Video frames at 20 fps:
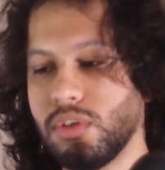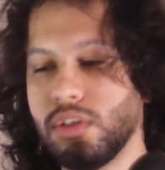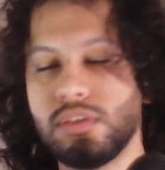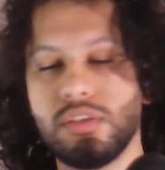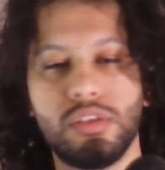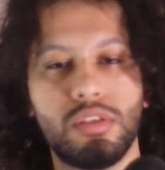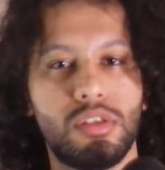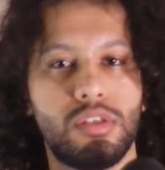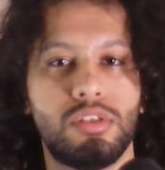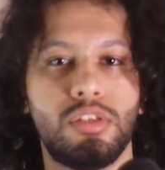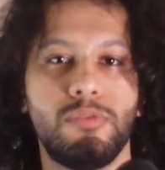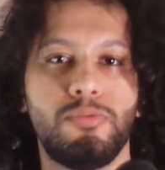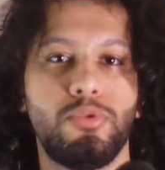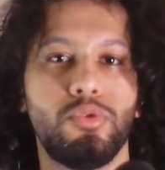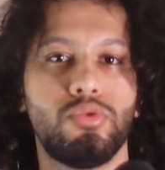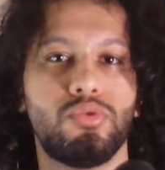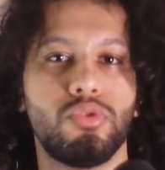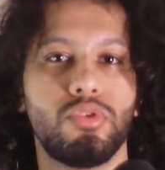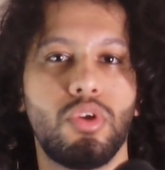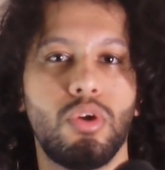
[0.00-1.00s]
this is the
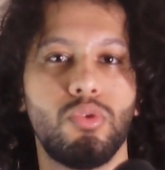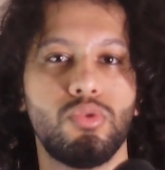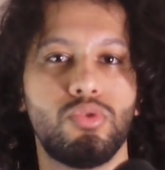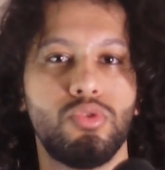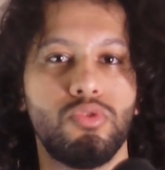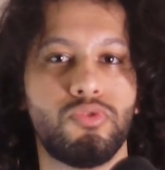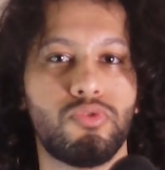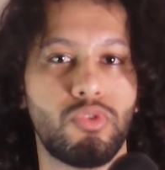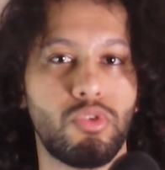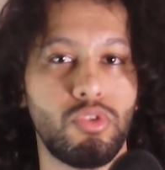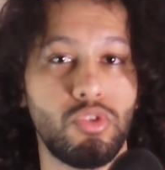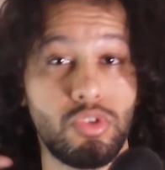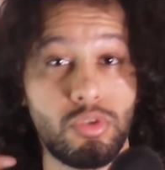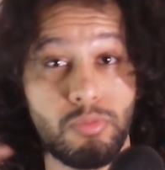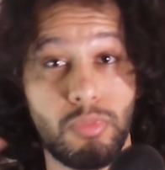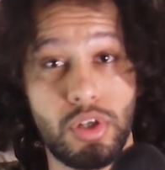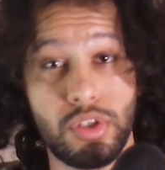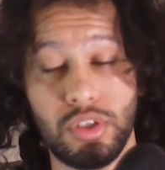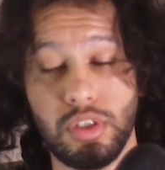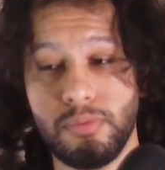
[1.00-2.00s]
CPU to go to for your
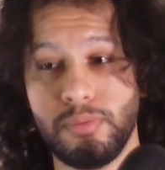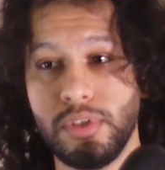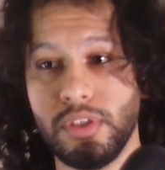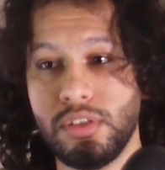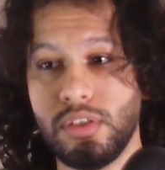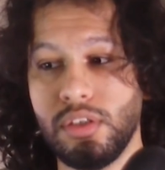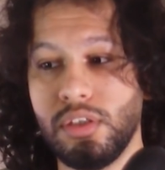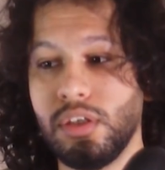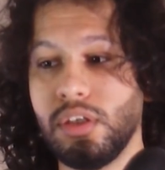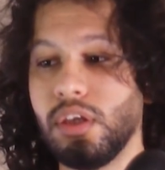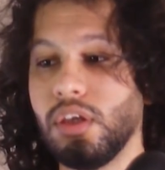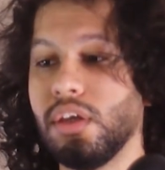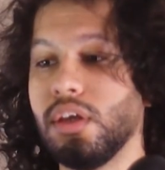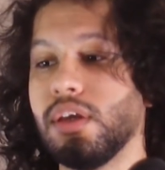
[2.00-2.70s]
budget PC.